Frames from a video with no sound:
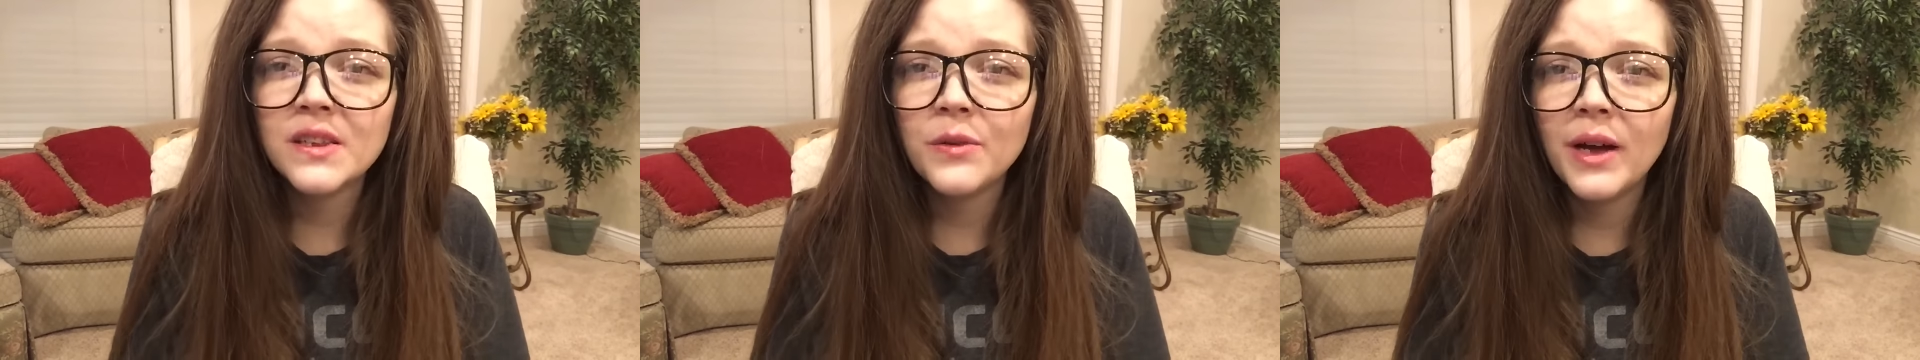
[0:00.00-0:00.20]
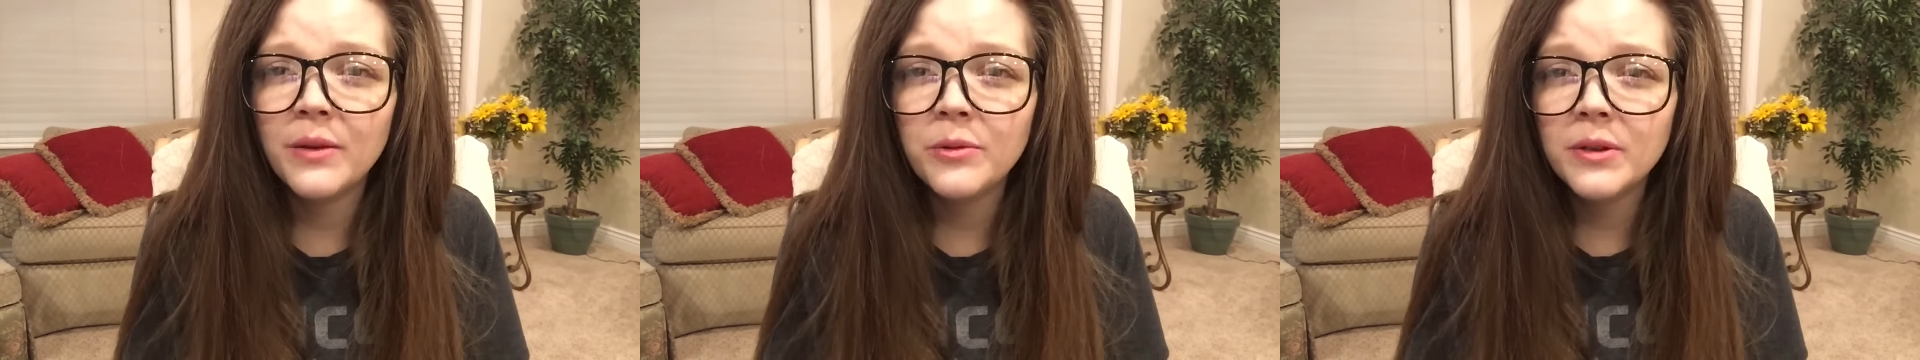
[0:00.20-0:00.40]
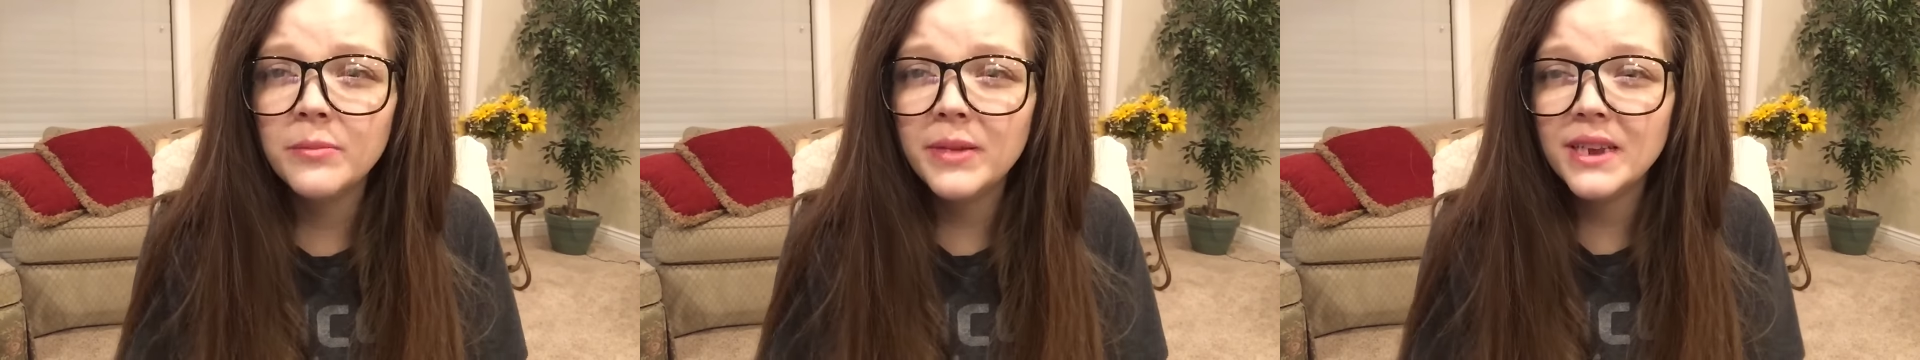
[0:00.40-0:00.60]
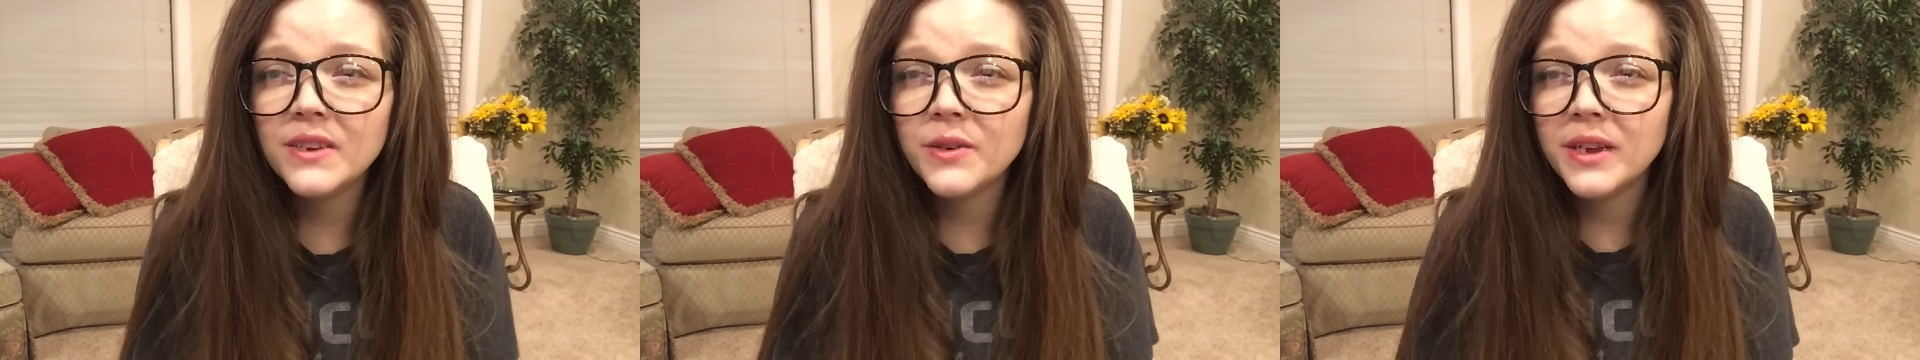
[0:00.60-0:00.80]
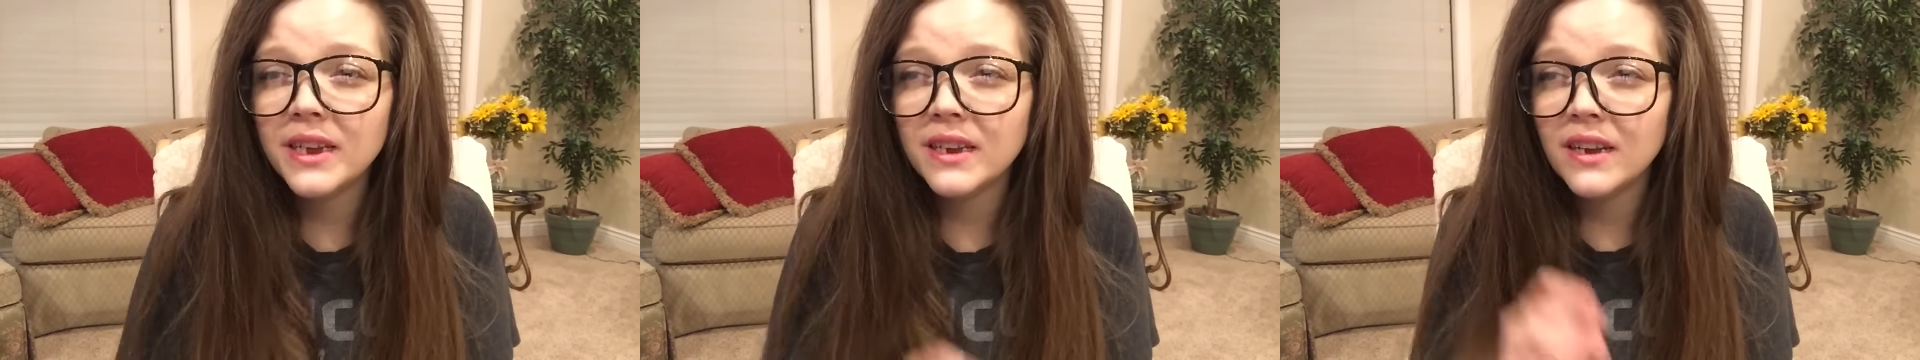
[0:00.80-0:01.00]
so I will be
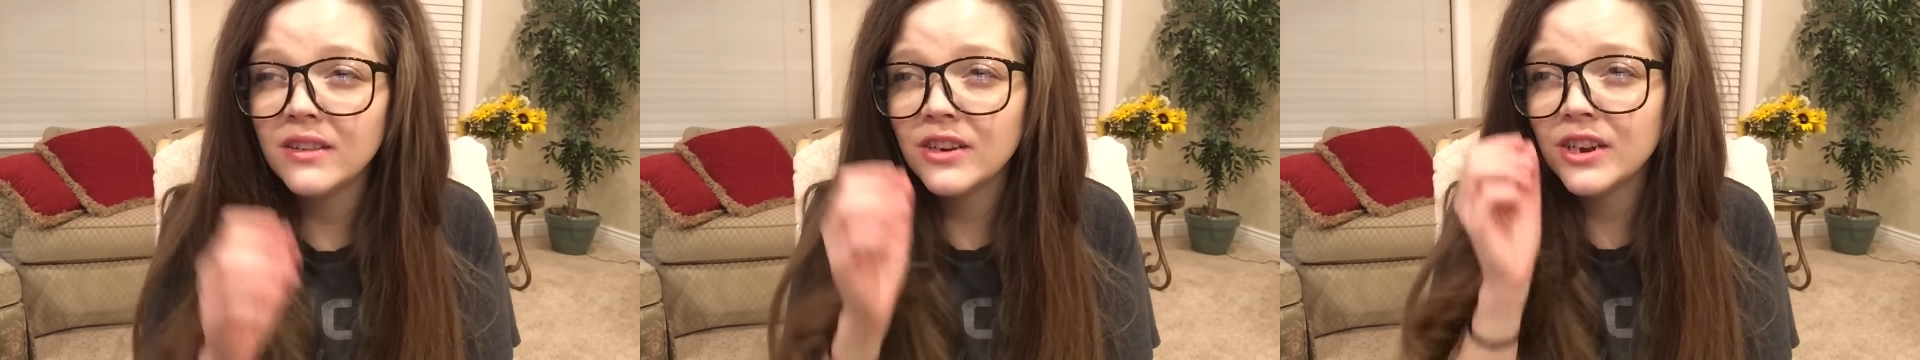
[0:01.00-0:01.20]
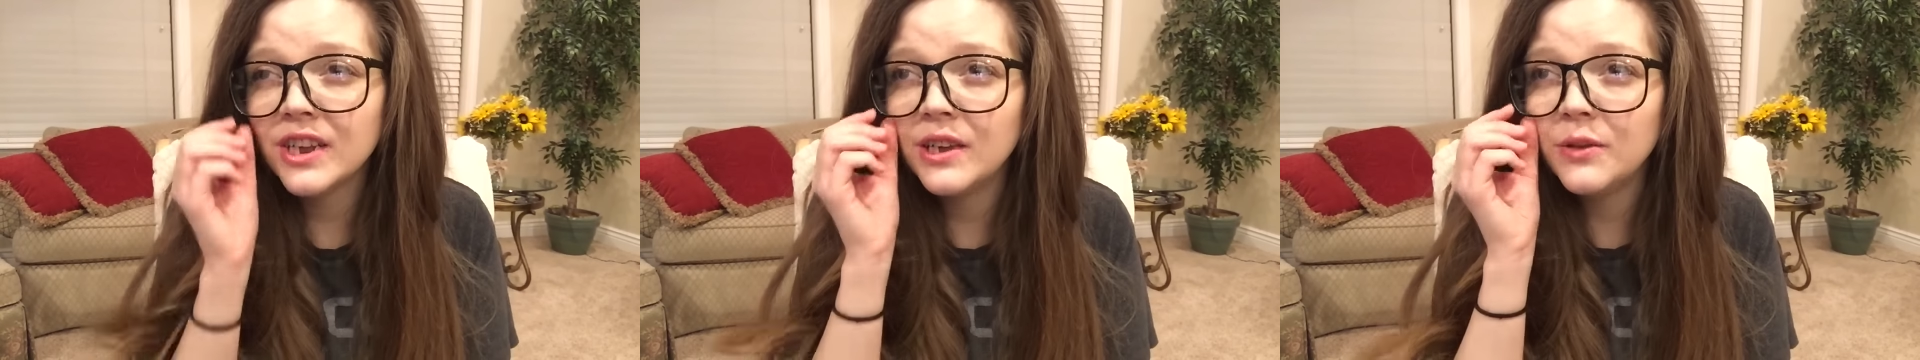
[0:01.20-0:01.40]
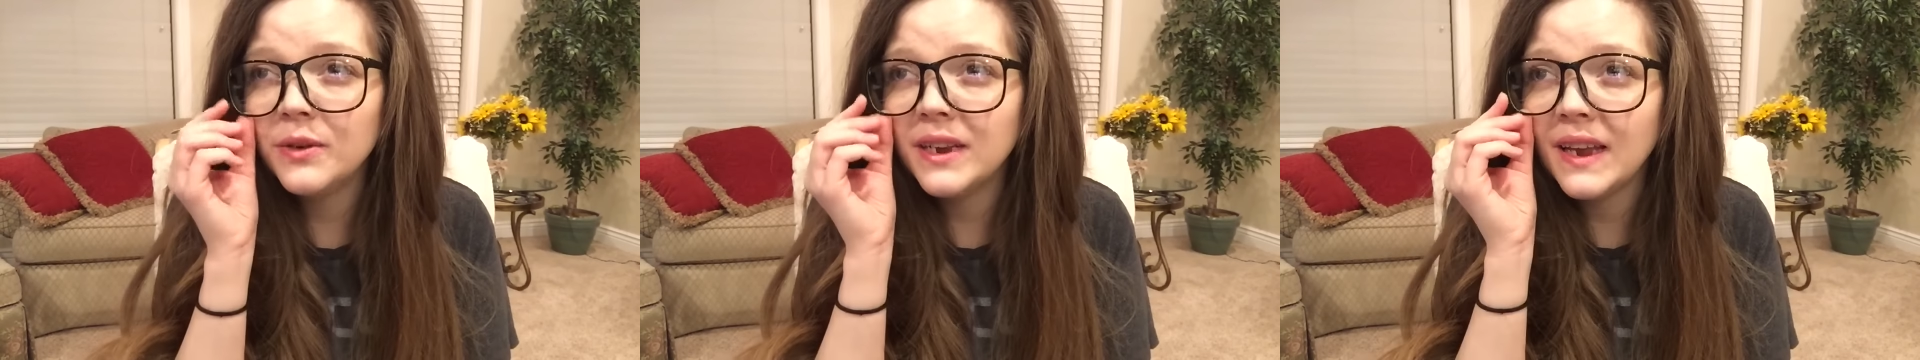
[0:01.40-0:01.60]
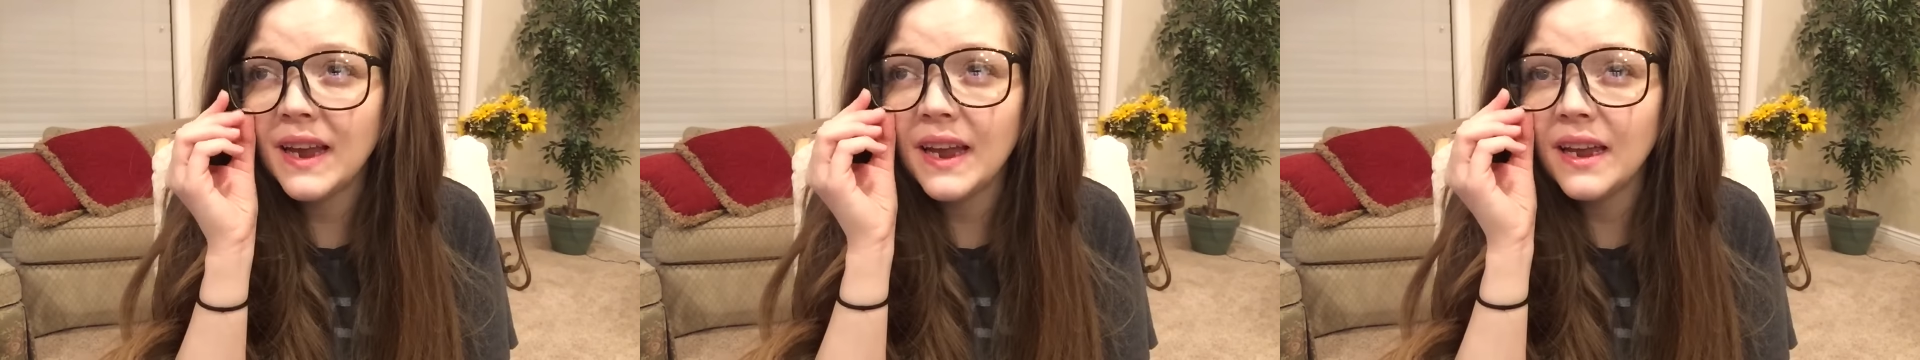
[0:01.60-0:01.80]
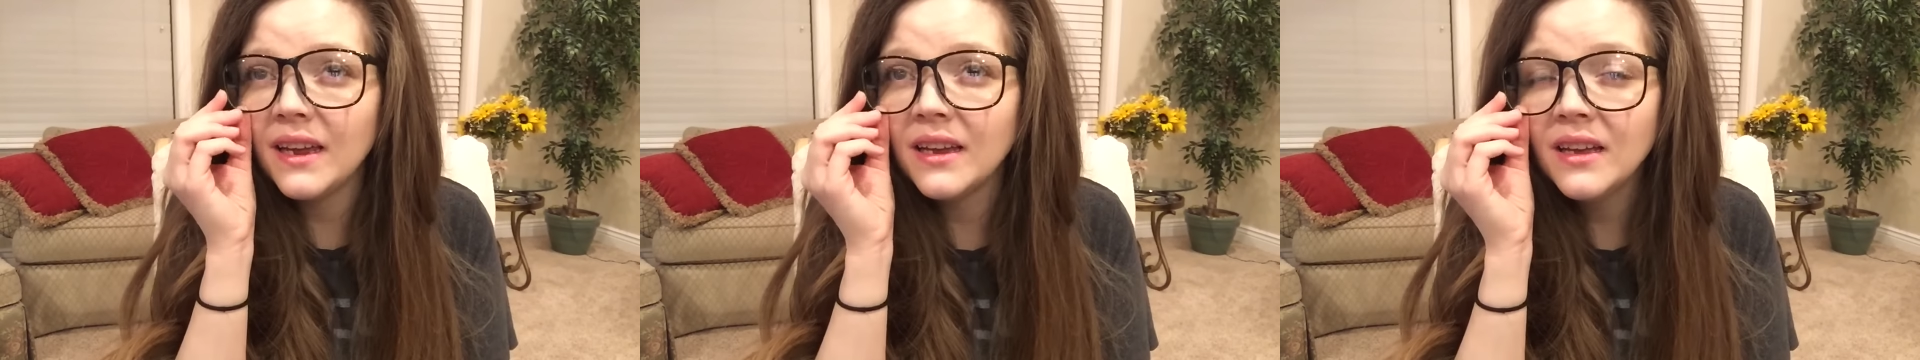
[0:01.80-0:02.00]
doing another Q and
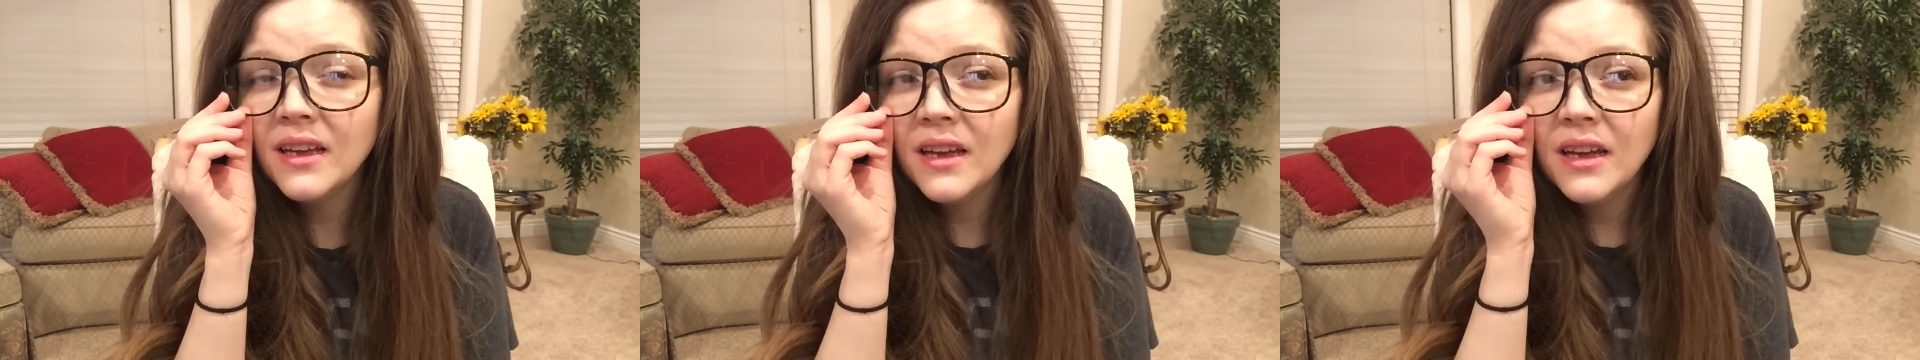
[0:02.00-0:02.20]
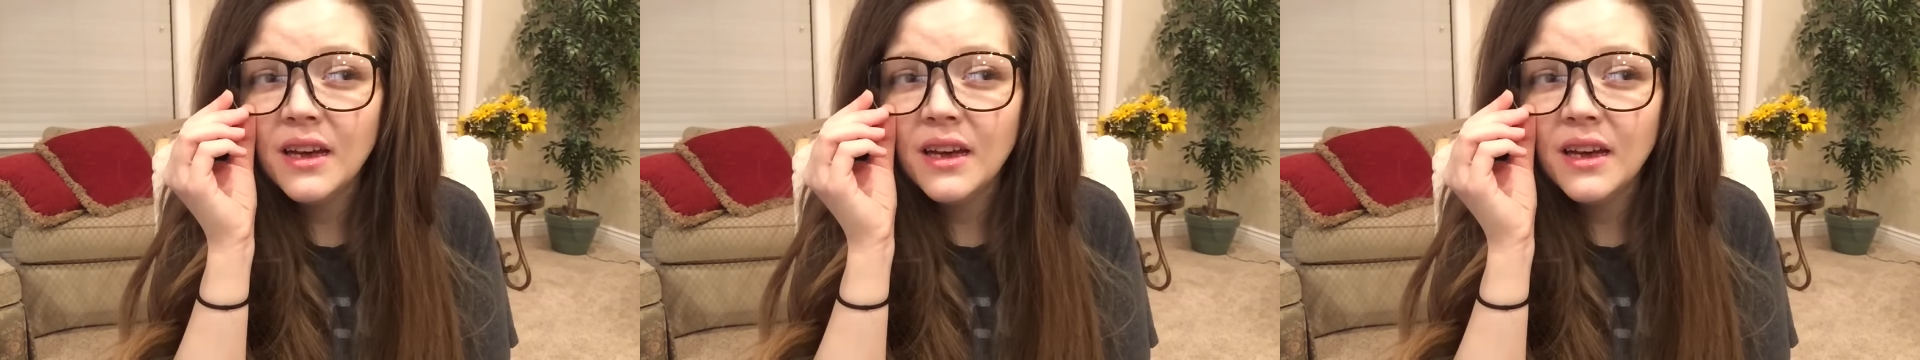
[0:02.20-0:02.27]
A.